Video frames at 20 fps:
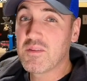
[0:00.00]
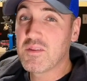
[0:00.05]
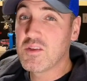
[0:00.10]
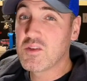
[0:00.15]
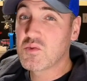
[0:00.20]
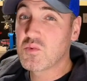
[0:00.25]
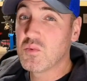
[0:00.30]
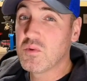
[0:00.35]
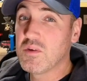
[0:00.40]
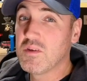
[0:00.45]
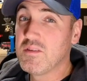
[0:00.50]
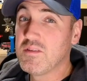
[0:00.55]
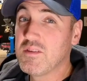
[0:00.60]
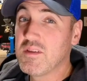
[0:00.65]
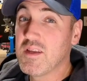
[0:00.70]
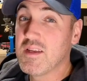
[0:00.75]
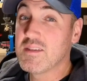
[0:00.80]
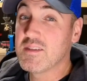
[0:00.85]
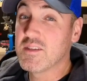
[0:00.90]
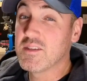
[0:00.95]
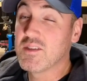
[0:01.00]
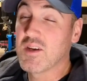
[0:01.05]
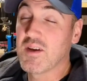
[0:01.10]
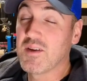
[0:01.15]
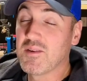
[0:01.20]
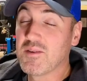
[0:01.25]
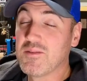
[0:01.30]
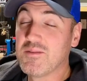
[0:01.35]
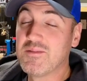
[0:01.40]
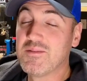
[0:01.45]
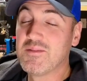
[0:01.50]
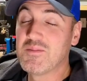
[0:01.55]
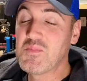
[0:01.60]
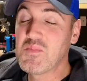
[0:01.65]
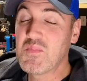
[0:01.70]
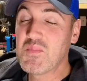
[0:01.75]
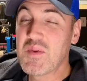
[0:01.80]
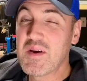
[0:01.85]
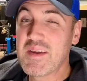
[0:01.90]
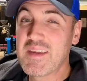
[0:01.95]
This one, as the title
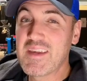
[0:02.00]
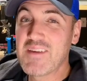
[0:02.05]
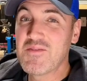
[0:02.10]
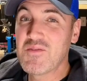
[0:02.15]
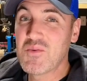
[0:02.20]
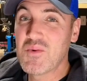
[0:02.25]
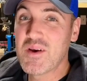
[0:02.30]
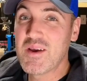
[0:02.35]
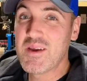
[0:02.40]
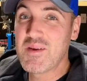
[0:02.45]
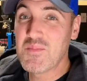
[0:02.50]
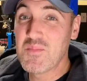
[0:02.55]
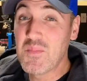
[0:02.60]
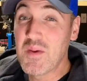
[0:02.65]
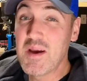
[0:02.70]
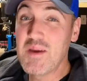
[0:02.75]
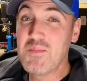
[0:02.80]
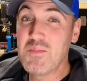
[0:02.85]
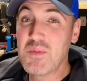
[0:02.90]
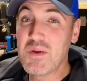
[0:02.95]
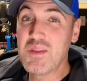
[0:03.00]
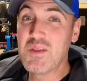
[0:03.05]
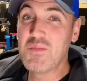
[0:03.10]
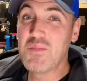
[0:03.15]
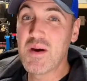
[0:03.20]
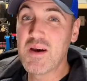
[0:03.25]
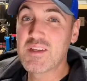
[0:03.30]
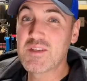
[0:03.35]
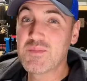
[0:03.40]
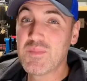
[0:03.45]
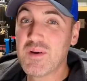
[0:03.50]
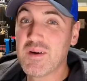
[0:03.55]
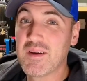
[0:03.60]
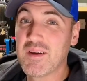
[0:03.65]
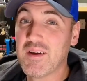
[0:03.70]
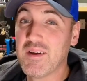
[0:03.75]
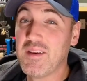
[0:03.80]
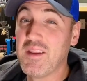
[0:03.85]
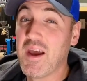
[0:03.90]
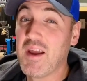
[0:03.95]
might give away, might be the best
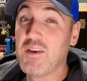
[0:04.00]
bug gun.